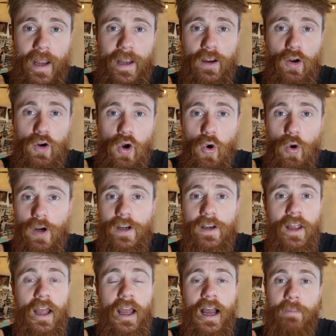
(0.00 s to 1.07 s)
my
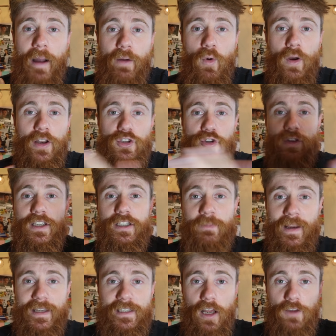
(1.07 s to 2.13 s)
accord. I want to do this
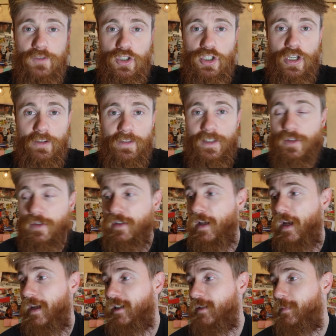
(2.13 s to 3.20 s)
myself to share this
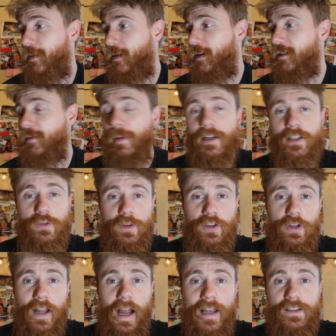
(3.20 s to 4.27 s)
experience
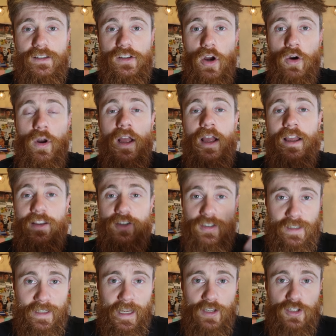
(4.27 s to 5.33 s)
with you guys. So
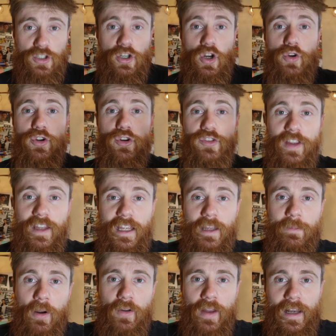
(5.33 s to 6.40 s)
just in case, you know, you're
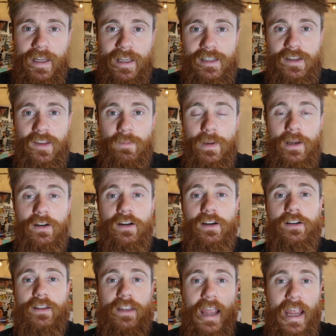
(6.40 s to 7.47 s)
thinking about getting into the
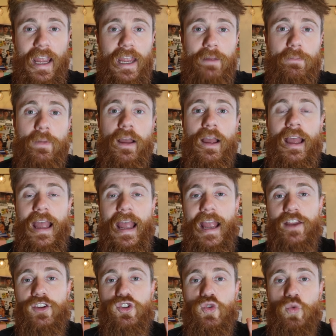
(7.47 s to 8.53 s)
beard game
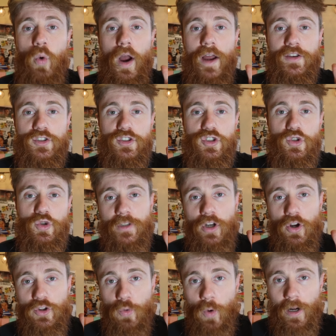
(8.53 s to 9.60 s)
and you want to, you
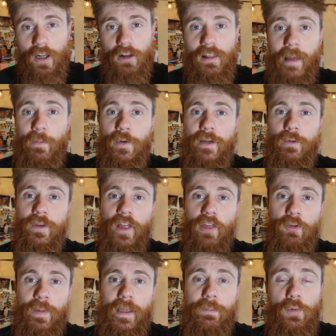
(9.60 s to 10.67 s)
know, you want to collaborate with
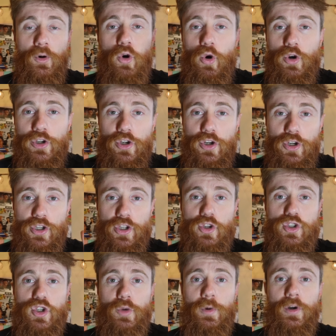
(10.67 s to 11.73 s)
other people, or you're a
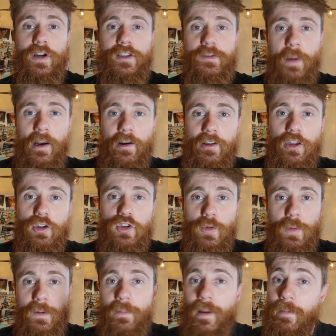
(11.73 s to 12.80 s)
YouTuber or aspiring
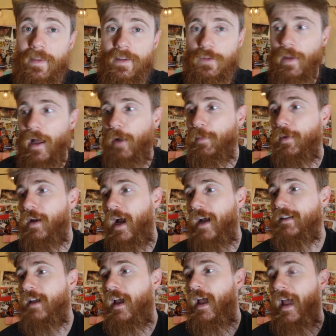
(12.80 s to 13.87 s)
YouTuber, maybe this will help you
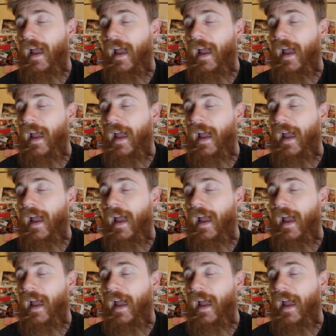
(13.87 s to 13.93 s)
guys.